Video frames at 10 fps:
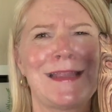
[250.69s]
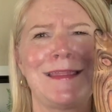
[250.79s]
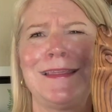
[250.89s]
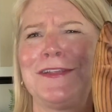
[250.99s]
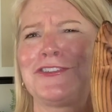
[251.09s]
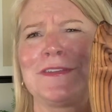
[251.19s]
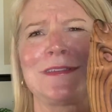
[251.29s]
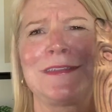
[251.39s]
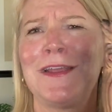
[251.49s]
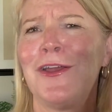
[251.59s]
I think he's
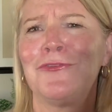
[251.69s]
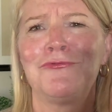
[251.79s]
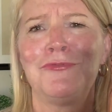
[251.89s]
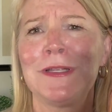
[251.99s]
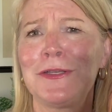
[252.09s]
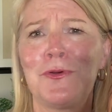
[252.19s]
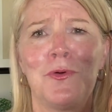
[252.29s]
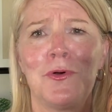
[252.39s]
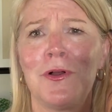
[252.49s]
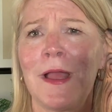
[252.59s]
just really
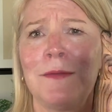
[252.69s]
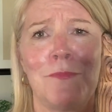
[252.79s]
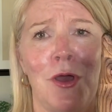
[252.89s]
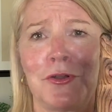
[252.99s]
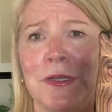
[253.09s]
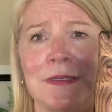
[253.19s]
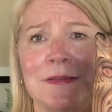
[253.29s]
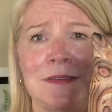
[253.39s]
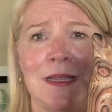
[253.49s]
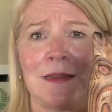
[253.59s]
cool and
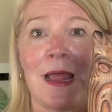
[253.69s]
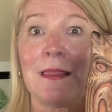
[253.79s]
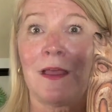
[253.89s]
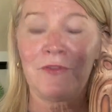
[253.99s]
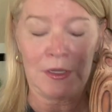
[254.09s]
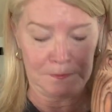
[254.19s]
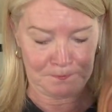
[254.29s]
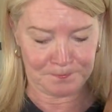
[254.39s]
modernist, and I love him.